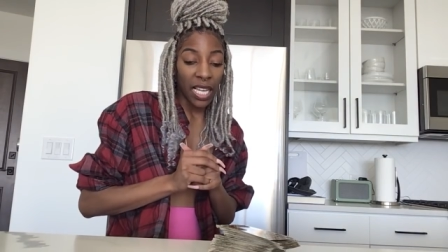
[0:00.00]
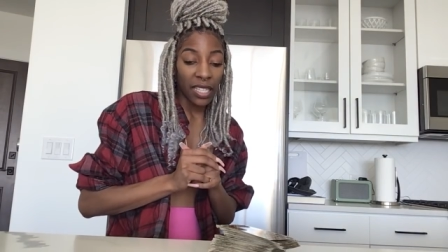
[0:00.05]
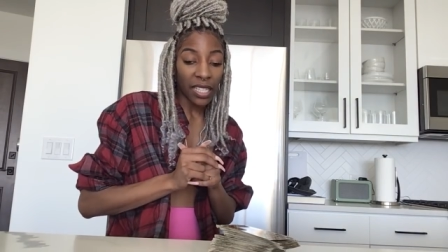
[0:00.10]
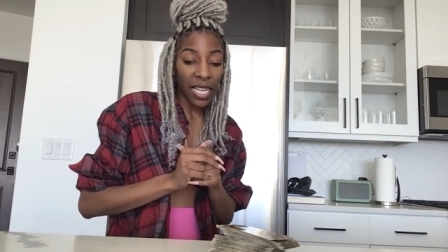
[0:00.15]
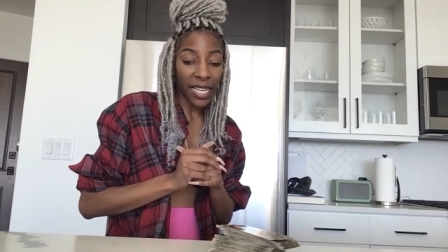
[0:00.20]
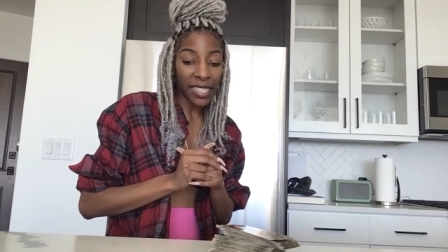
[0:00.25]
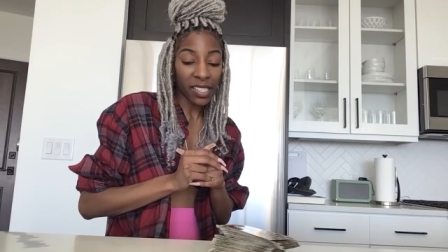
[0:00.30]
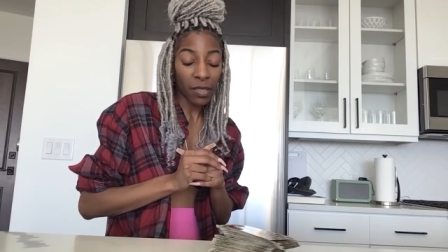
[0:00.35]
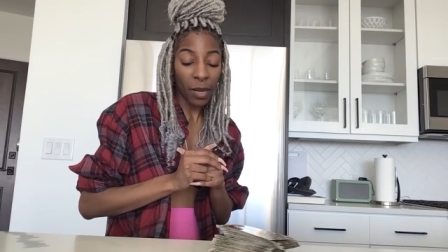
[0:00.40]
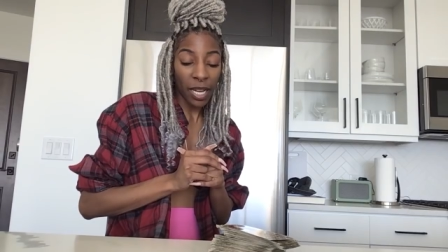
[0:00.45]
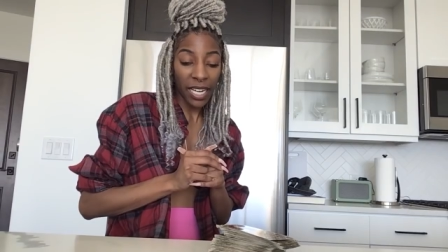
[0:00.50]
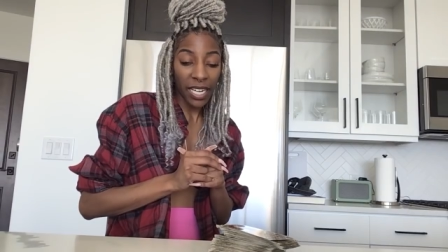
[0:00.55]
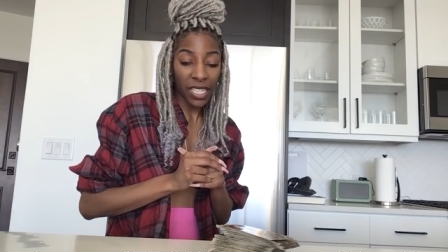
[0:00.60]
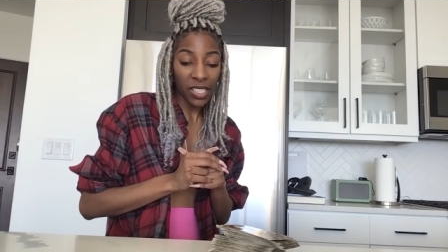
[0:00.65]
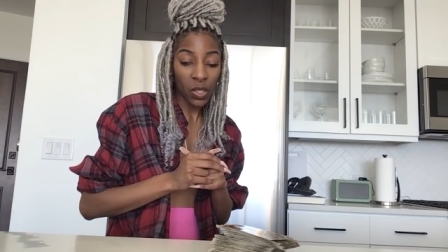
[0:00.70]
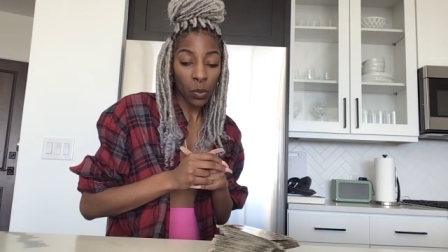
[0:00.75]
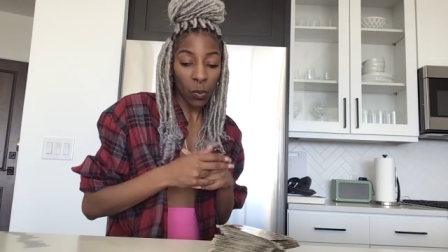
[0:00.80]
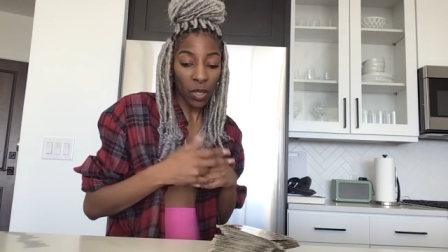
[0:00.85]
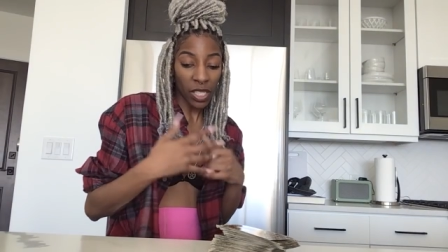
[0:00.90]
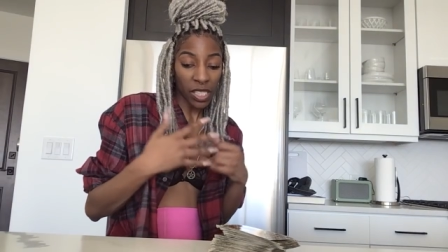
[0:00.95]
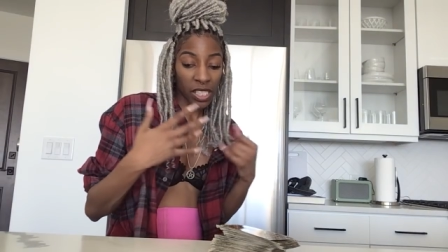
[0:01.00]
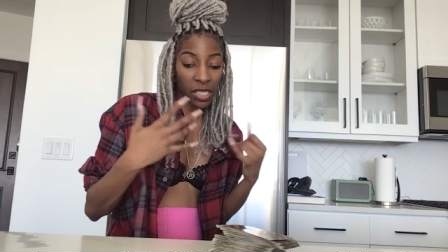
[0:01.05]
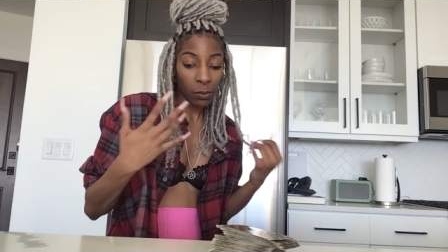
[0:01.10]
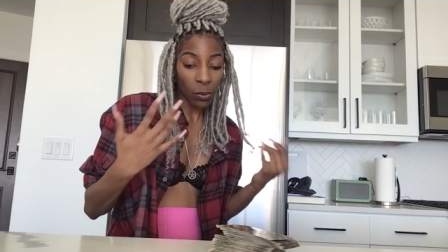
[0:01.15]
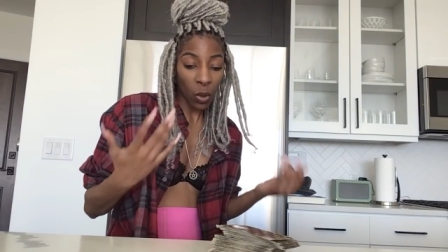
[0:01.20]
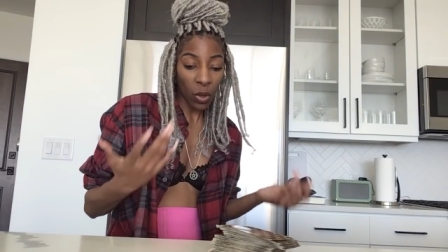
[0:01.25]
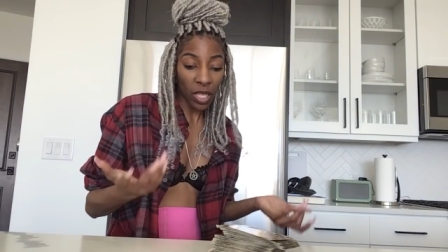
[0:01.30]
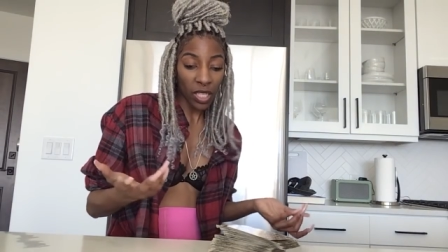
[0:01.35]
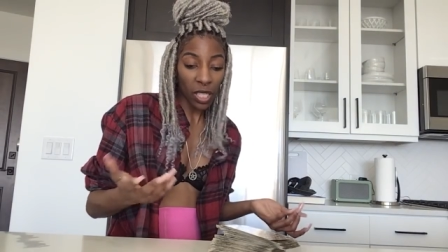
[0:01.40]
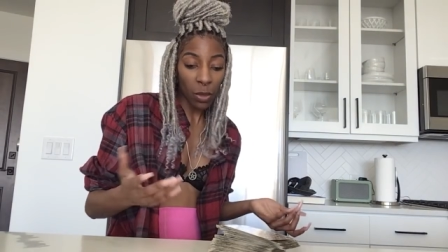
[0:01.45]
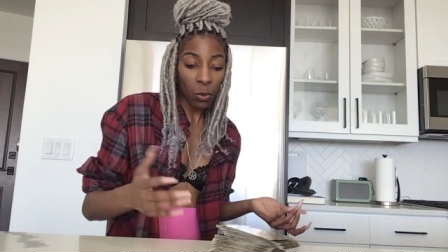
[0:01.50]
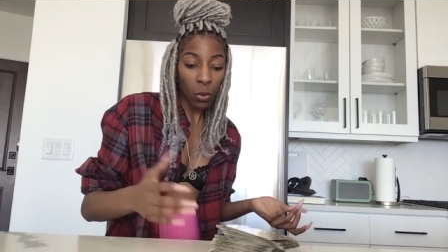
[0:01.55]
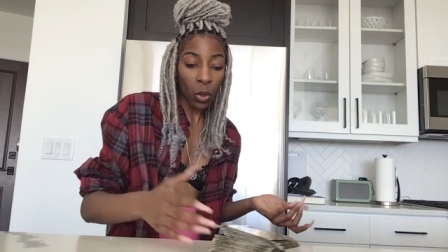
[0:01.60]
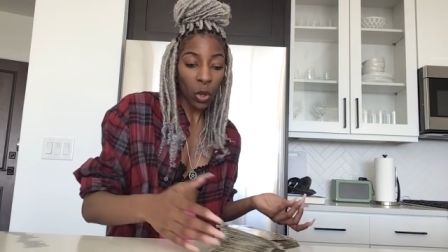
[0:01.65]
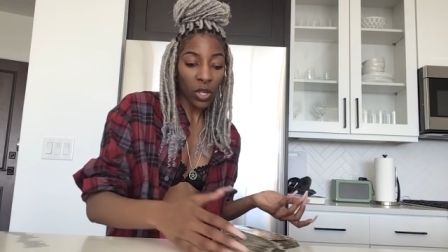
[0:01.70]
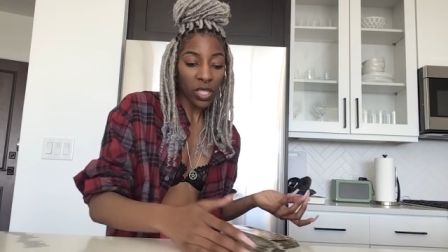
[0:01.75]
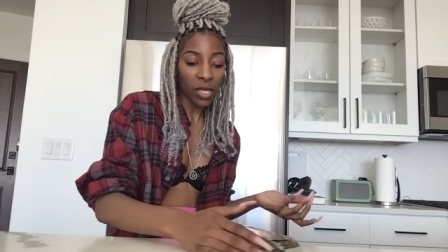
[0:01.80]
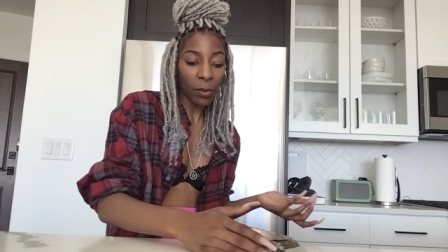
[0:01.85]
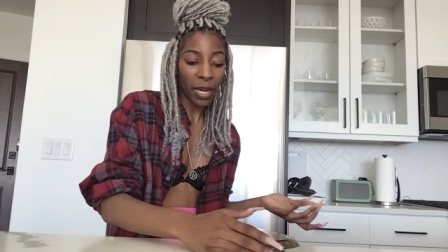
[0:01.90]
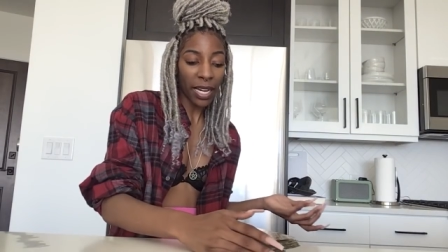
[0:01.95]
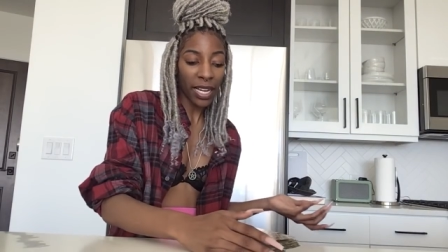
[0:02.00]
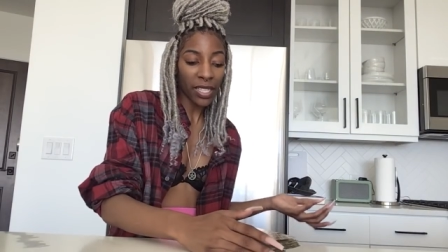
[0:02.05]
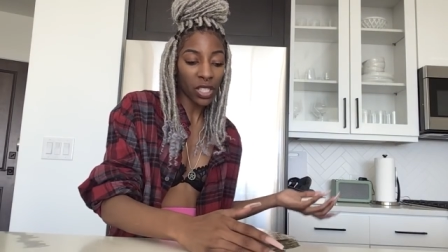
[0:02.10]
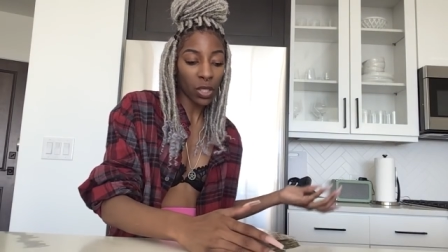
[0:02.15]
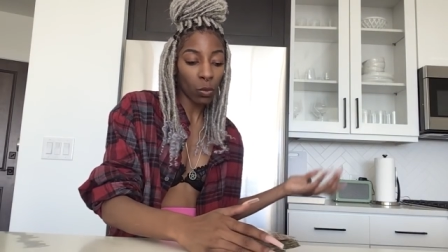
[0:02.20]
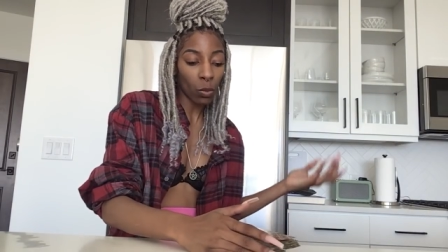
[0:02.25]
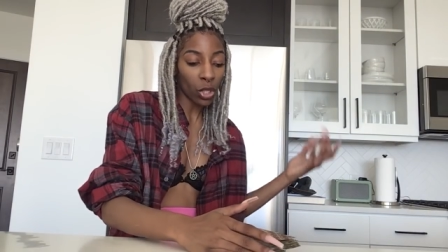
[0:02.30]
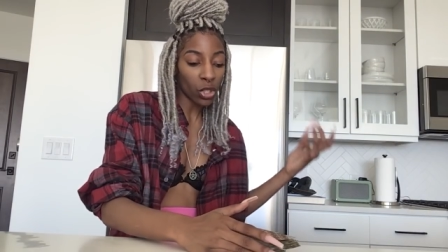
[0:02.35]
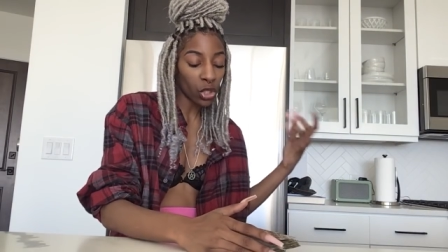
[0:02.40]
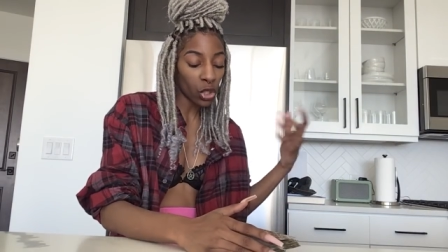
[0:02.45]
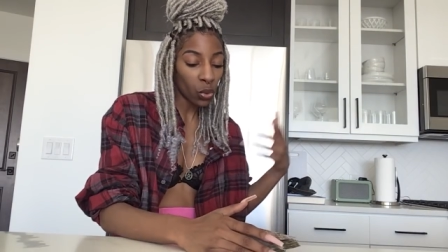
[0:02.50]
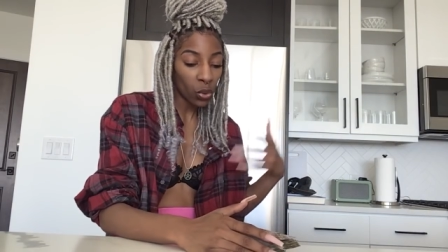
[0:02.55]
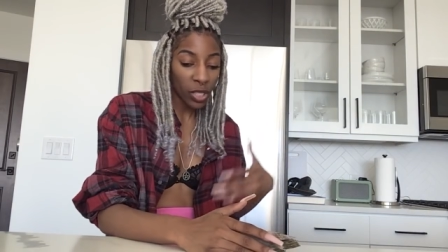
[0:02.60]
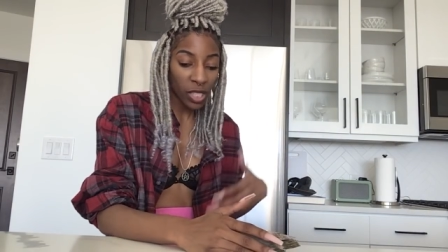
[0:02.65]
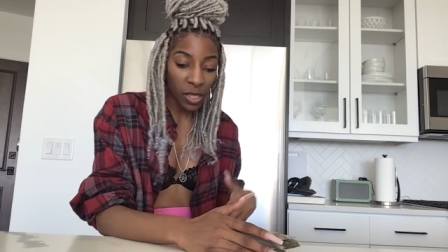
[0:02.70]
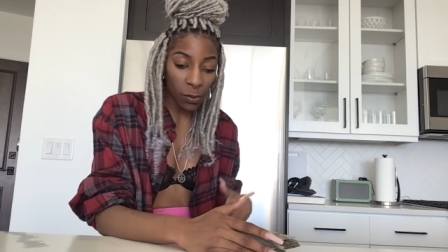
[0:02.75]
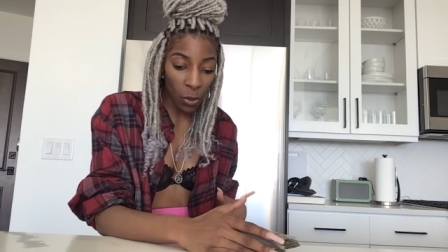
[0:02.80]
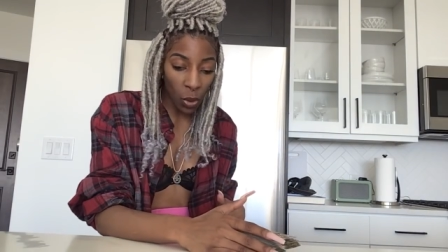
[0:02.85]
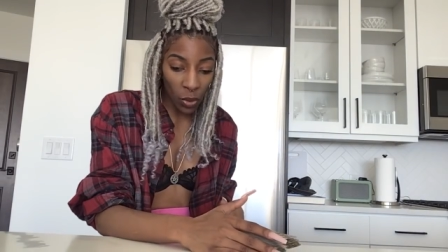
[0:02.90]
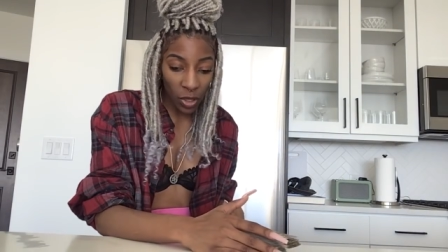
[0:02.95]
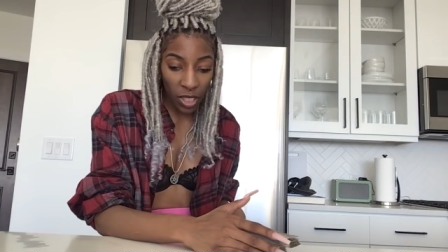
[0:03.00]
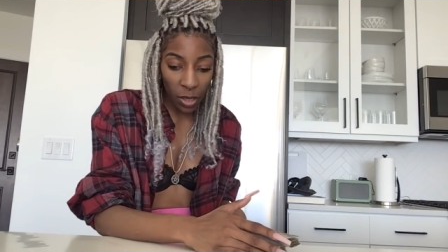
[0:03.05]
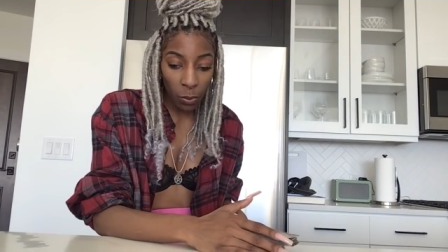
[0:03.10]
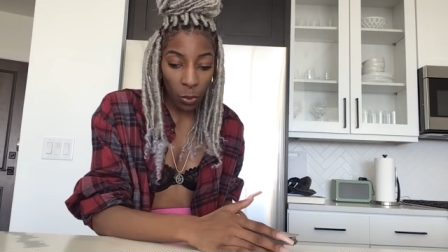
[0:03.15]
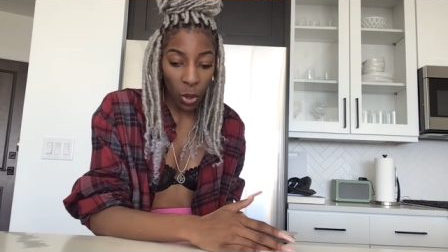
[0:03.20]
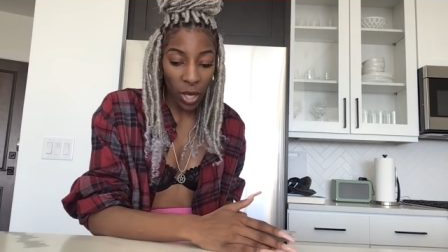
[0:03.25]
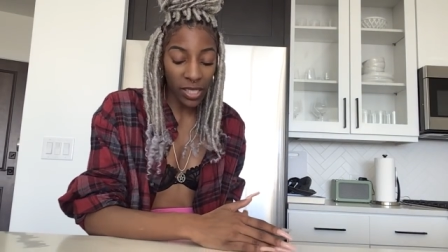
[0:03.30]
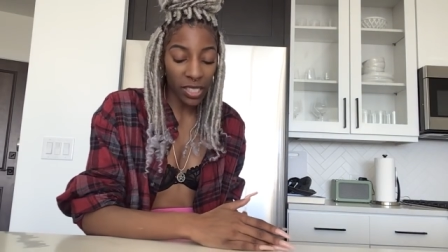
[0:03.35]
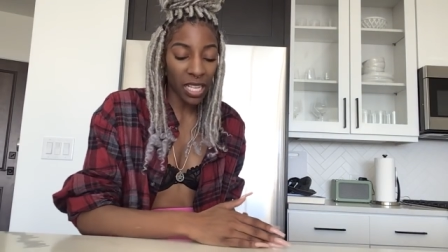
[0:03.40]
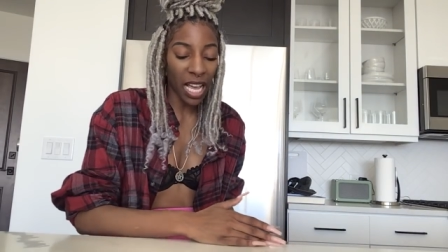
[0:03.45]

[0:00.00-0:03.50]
like somebody doesn't want to smoke anymore or somebody doesn't want you to smoke anymore.